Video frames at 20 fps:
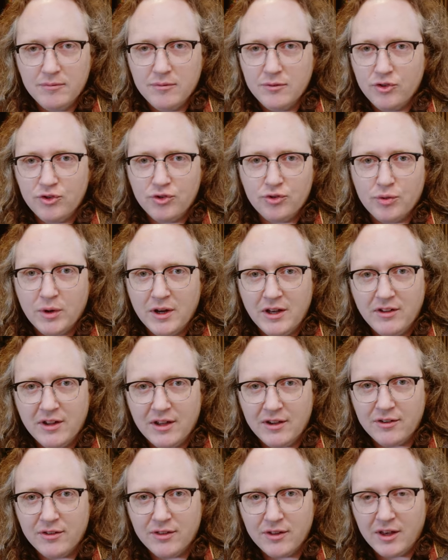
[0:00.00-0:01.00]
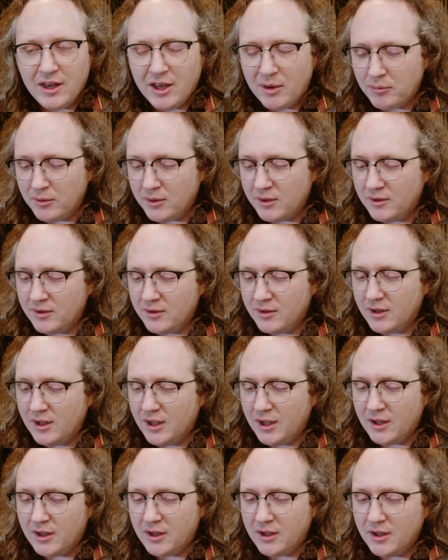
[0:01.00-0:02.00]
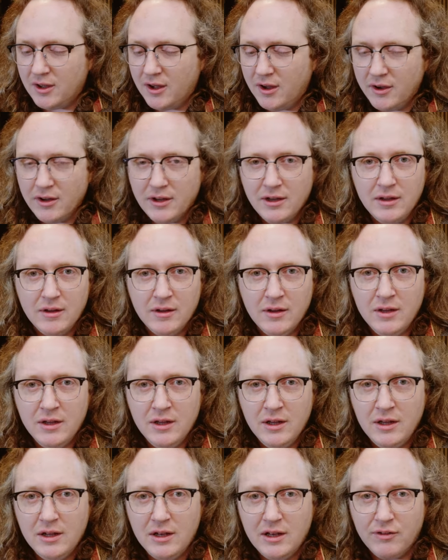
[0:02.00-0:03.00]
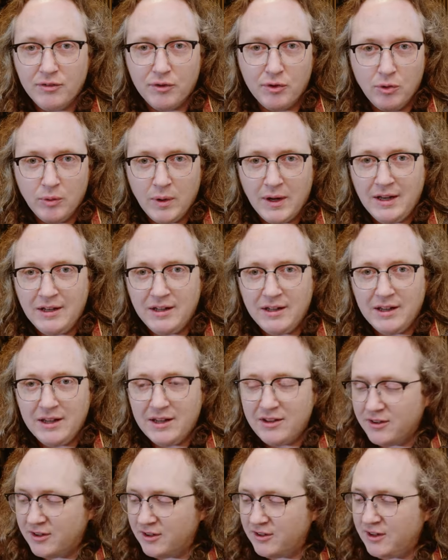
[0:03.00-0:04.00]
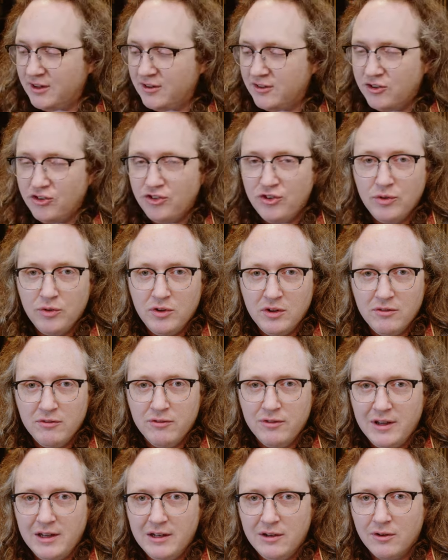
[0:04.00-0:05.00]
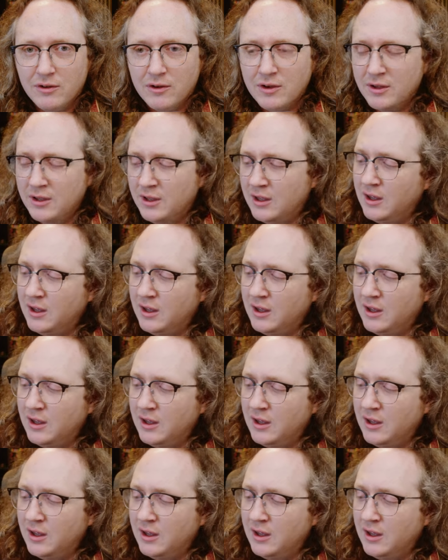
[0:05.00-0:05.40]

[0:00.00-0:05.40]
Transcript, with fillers: straight out of the camera. Uh, I love grading it. I tend to shoot in Vlog.